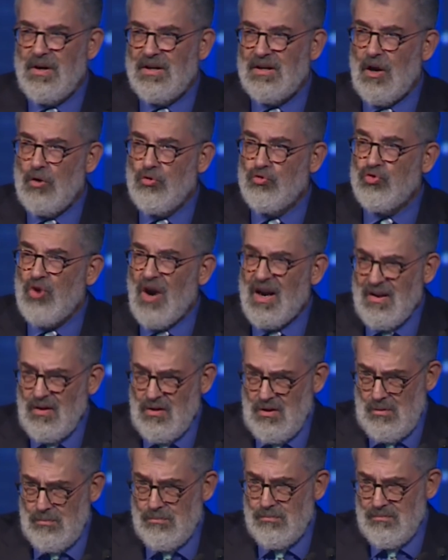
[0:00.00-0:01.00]
we don't
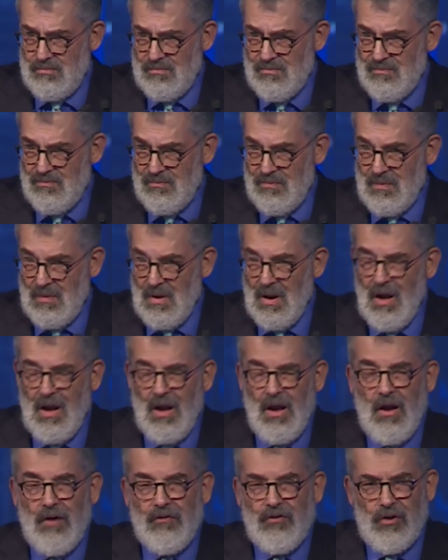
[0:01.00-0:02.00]
rate them.
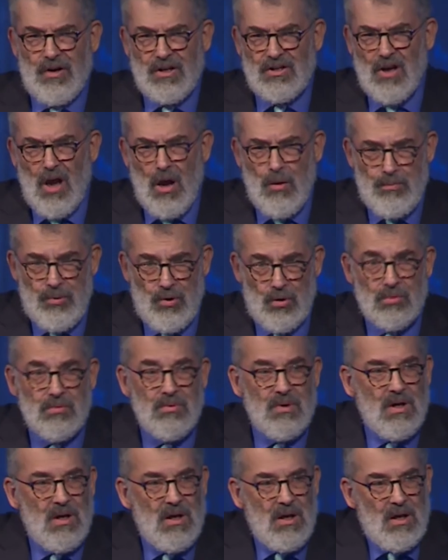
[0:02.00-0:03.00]
For example,
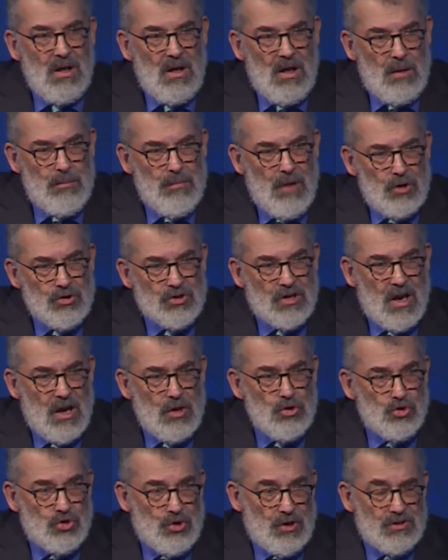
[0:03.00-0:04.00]
in most
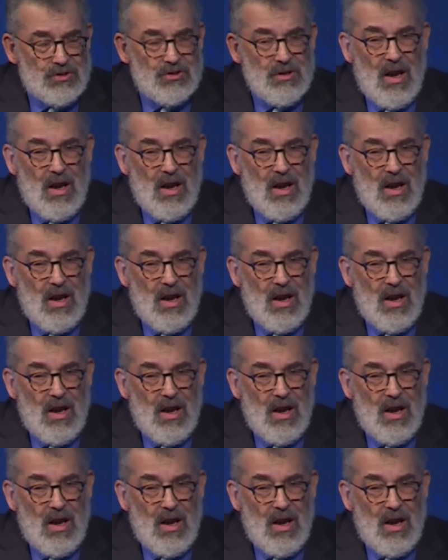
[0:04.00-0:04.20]
countries